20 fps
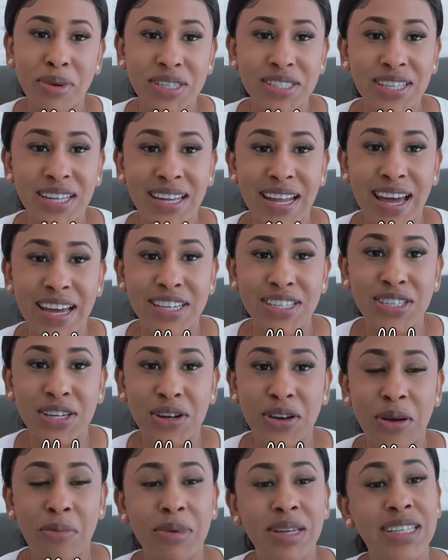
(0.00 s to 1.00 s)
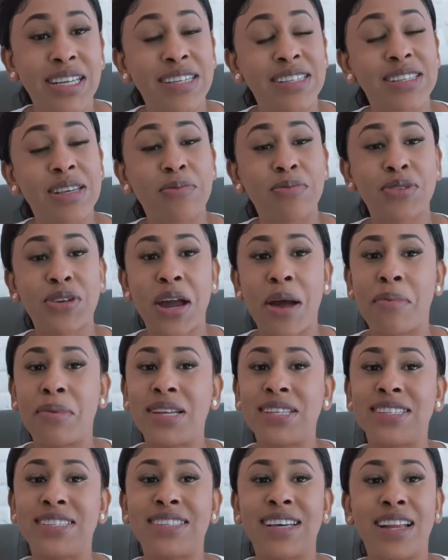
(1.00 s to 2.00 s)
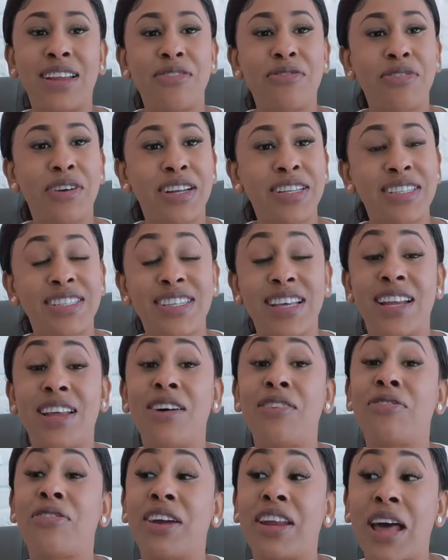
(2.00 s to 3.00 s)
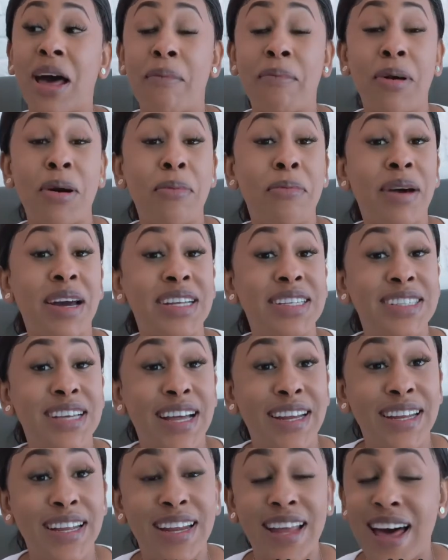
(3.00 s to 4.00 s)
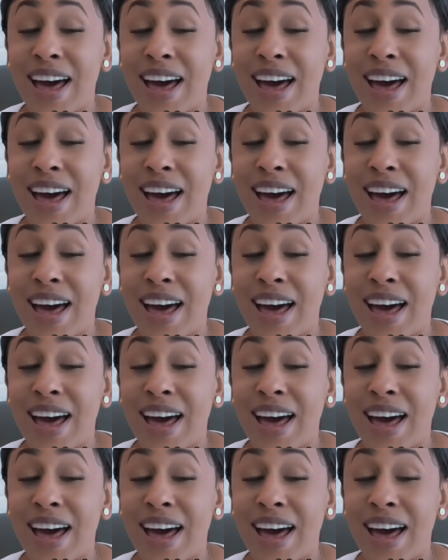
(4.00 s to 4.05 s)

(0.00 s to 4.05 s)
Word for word: to like, share, comment, and subscribe, and to tell a friend to tell a friend about my channel.